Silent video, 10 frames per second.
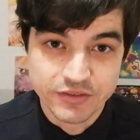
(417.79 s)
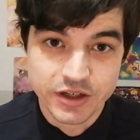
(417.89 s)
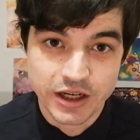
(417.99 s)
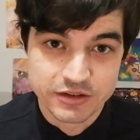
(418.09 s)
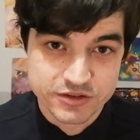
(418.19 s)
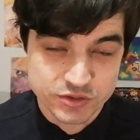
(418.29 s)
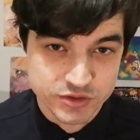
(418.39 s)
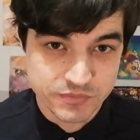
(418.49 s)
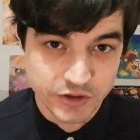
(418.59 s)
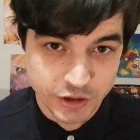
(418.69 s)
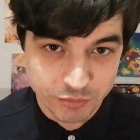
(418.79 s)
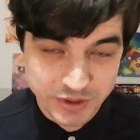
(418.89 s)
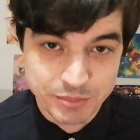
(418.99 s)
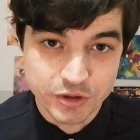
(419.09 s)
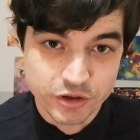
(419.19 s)
And I saw some very good
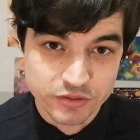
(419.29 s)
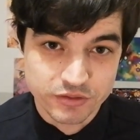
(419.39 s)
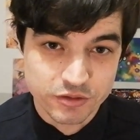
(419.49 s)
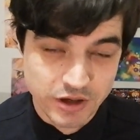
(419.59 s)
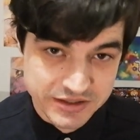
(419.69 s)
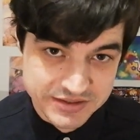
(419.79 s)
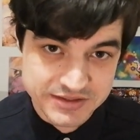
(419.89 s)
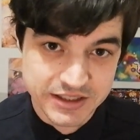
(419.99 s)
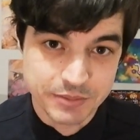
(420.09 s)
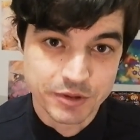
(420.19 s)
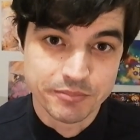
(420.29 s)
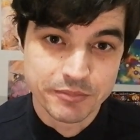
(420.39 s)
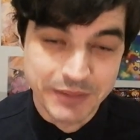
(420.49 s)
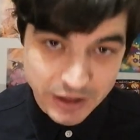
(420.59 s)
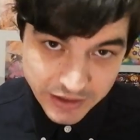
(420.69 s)
people, crisis team and
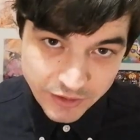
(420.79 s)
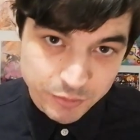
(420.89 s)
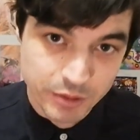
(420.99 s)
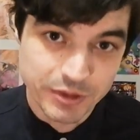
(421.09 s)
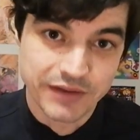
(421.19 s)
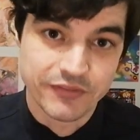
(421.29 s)
mental health people